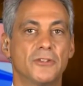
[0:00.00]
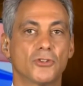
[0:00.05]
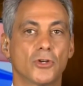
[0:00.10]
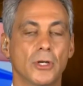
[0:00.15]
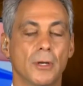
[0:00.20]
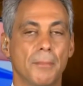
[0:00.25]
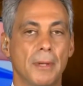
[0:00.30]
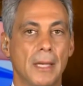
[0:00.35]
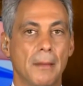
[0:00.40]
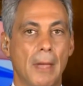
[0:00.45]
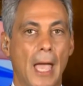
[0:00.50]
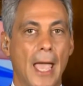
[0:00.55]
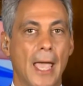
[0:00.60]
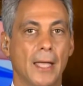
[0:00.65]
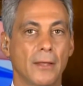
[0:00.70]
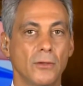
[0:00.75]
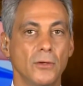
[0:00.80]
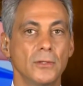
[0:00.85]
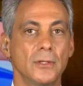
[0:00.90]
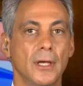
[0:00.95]
It's going to be
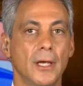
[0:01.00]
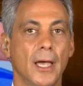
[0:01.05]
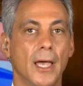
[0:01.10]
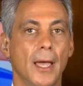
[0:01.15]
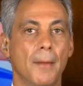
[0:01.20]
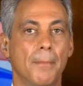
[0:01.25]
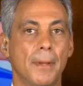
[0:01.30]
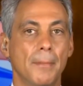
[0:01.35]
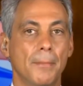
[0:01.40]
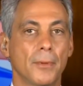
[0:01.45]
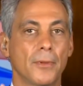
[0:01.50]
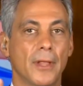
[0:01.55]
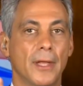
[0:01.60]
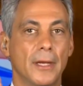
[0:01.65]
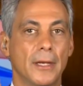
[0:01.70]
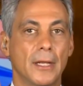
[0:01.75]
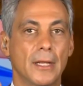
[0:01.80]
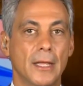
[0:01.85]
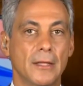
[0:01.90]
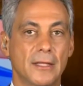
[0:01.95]
handled, and people
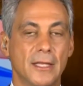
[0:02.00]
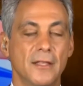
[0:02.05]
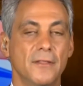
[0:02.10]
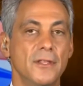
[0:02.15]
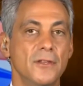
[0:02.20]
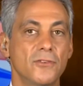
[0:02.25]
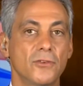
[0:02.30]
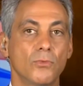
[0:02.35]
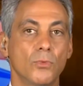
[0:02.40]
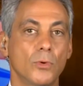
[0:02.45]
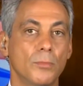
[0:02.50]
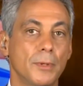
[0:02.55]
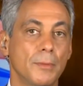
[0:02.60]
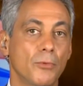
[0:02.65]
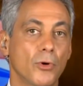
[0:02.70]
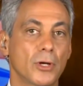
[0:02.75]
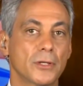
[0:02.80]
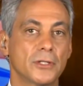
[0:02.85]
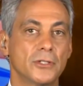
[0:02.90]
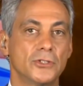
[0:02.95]
that did this will be
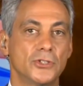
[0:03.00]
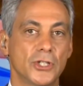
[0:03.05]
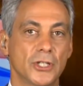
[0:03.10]
brought to